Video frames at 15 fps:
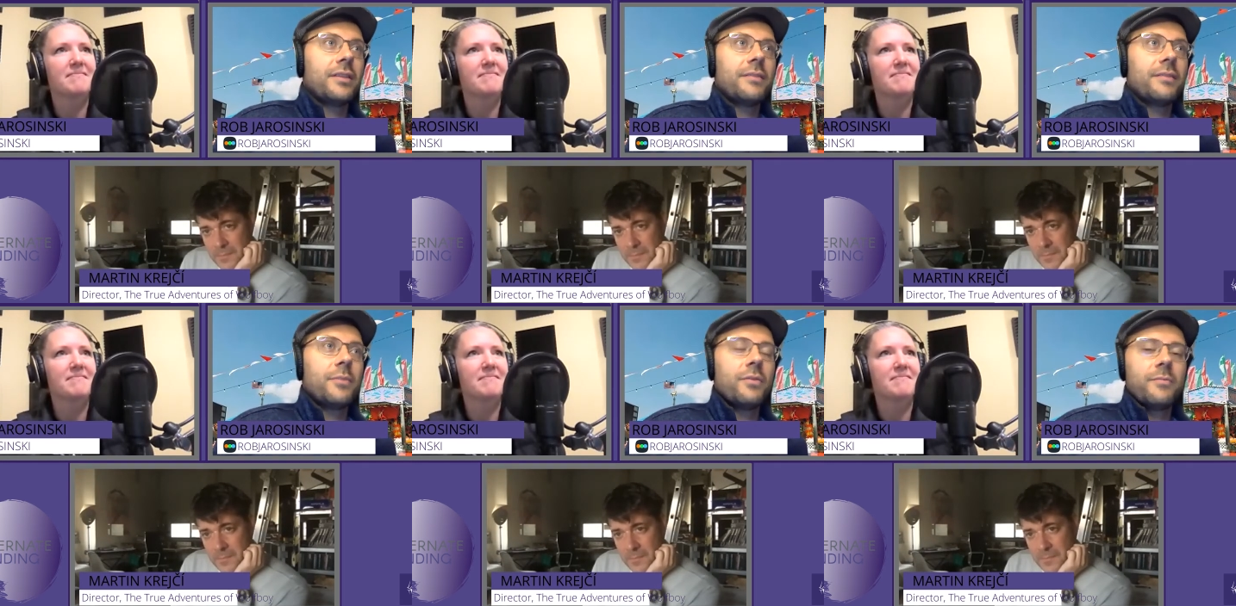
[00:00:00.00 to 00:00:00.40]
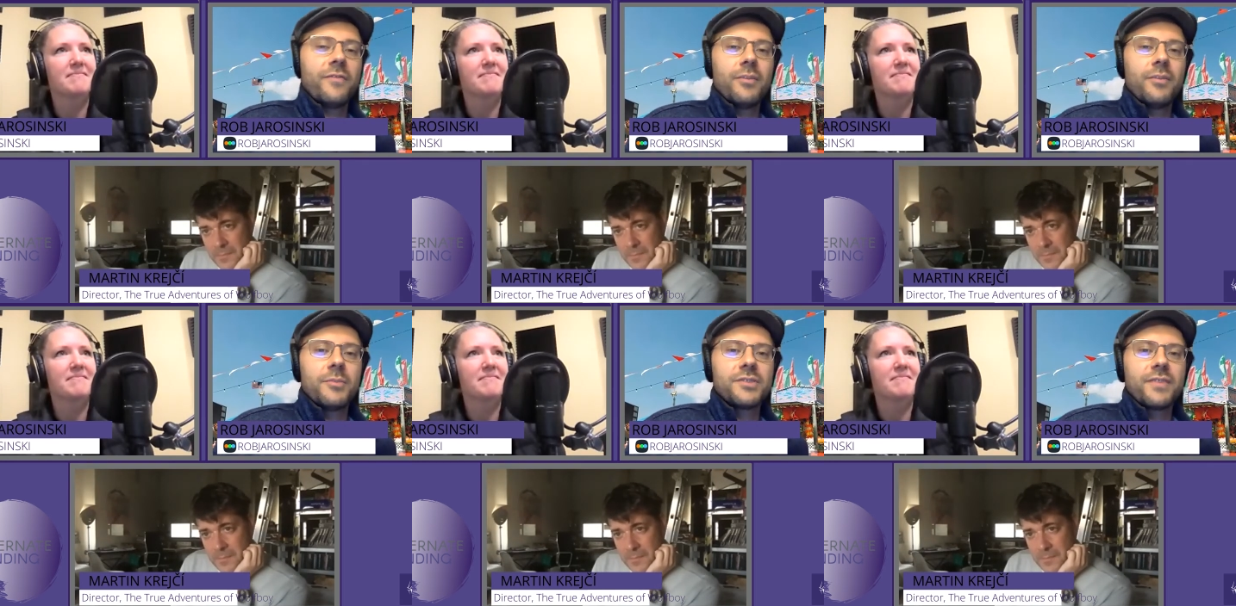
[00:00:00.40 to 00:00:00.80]
Speaker 1: and the
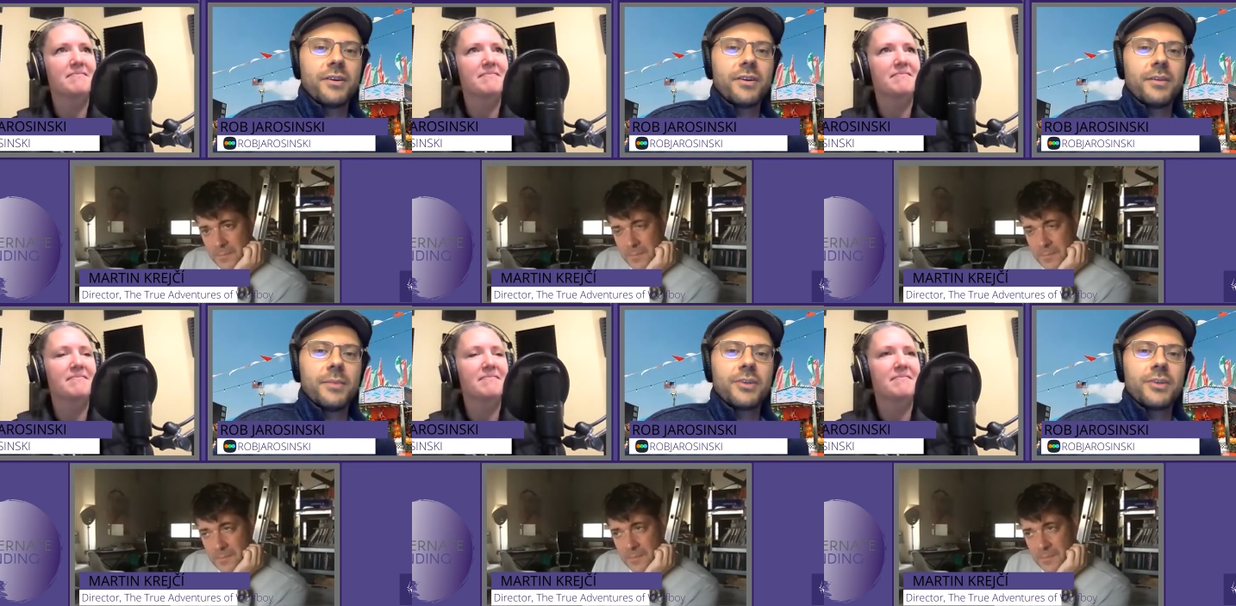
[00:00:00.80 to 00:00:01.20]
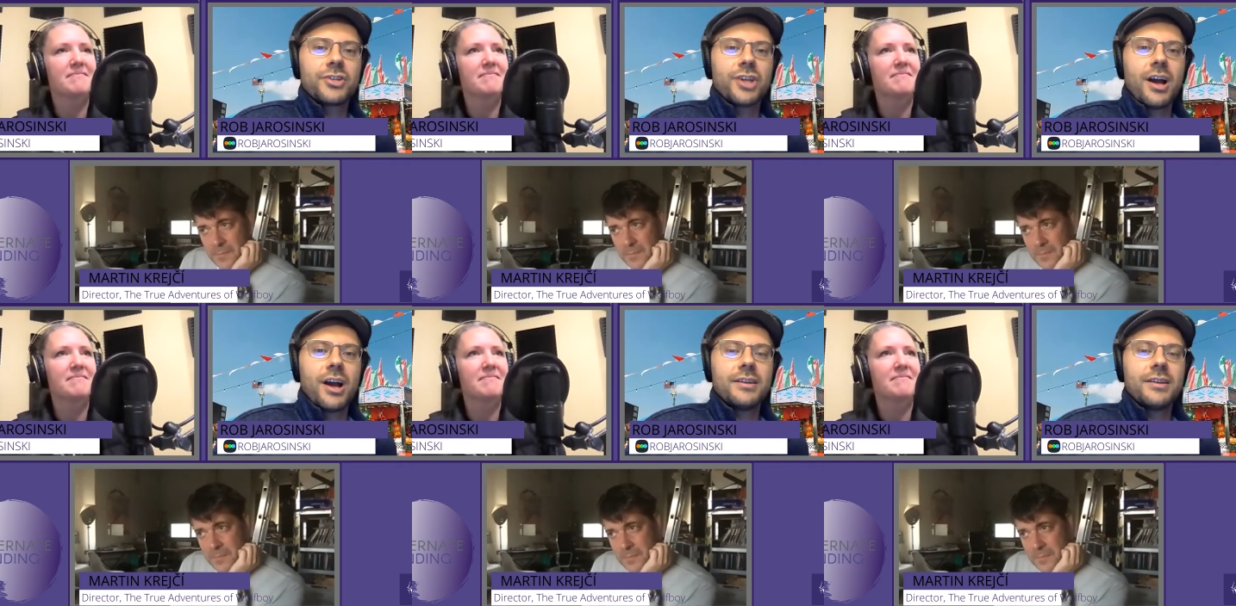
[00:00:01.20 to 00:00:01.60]
film is very much
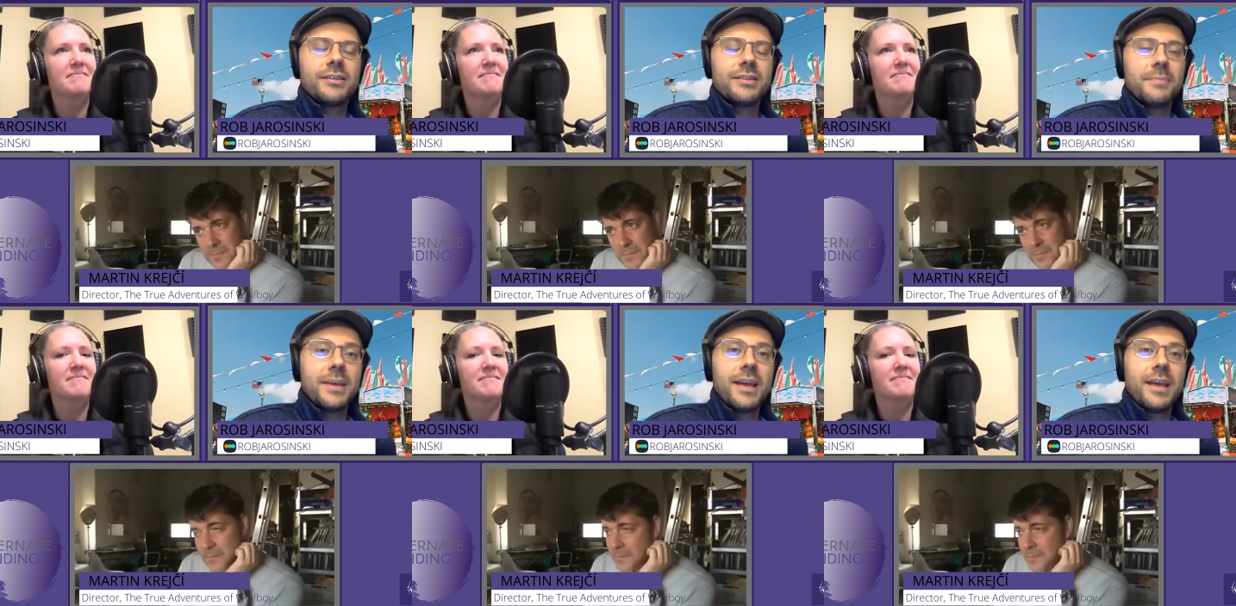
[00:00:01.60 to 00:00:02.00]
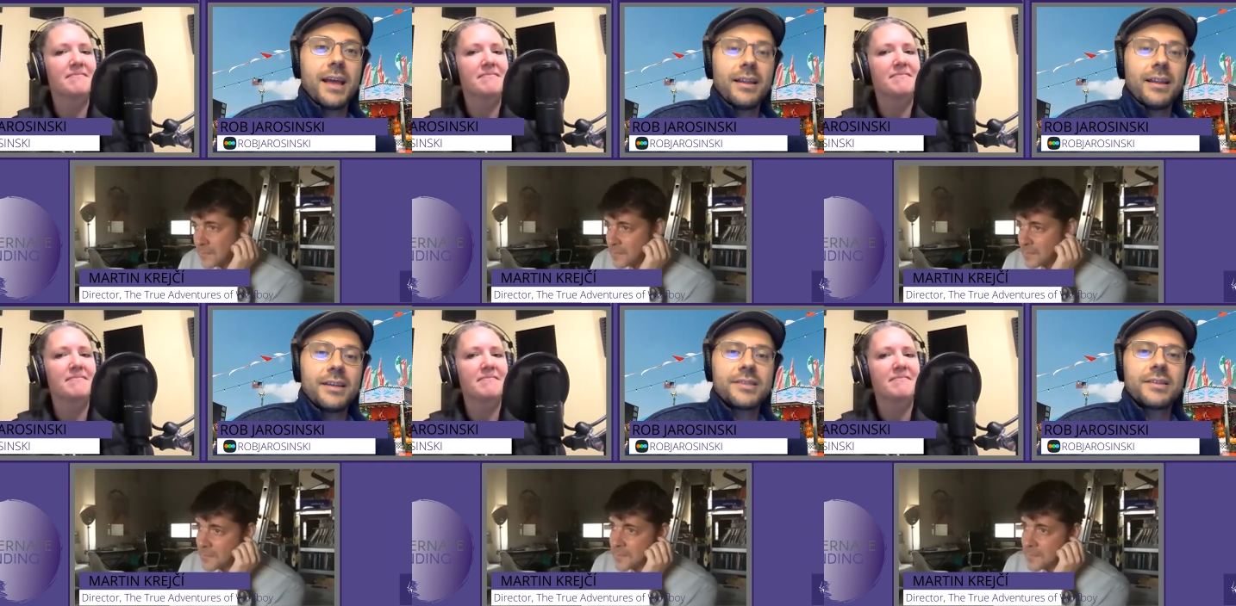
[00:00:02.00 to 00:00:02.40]
shot to me
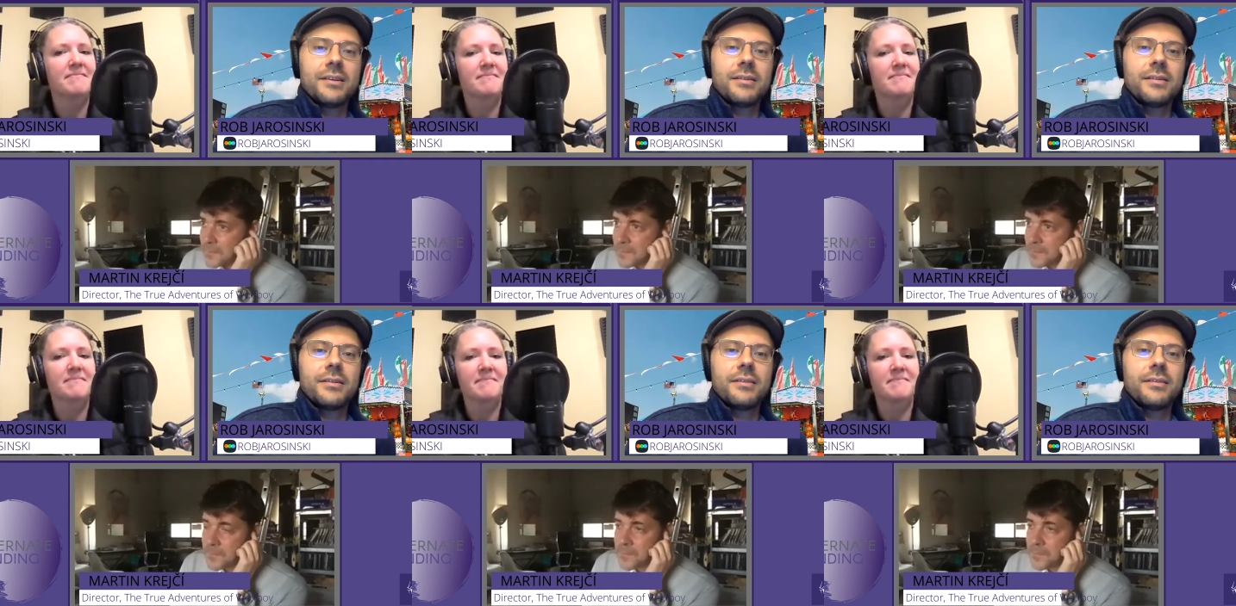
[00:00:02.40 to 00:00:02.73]
at least the,